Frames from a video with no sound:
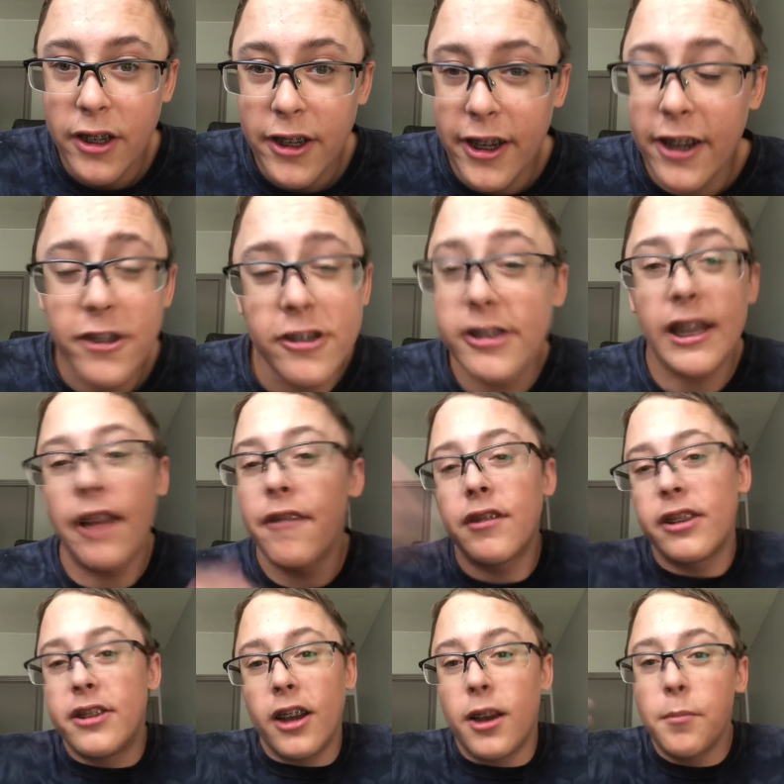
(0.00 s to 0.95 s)
You just have
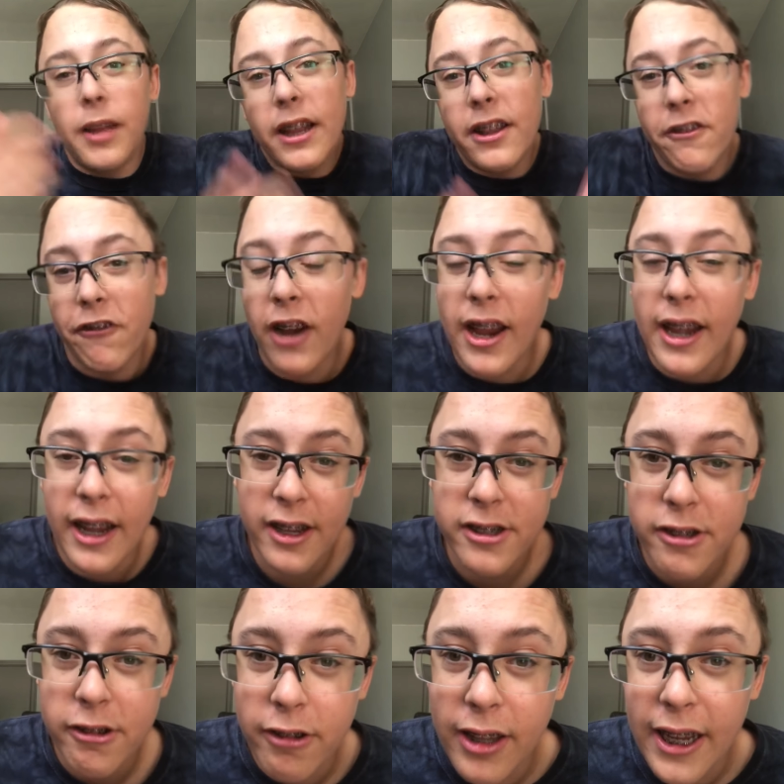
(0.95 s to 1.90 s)
to tell me it's
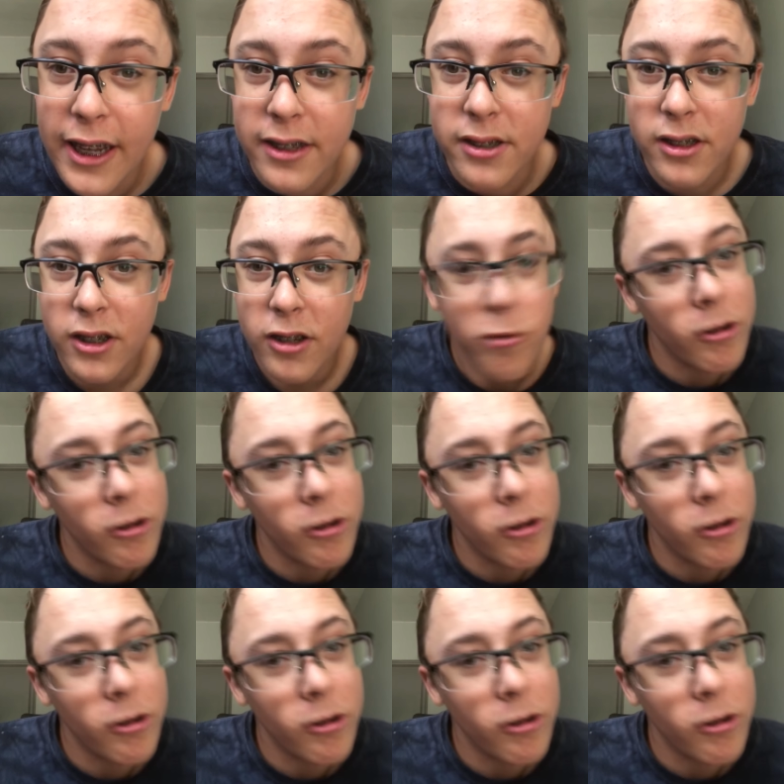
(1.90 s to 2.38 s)
financed or leased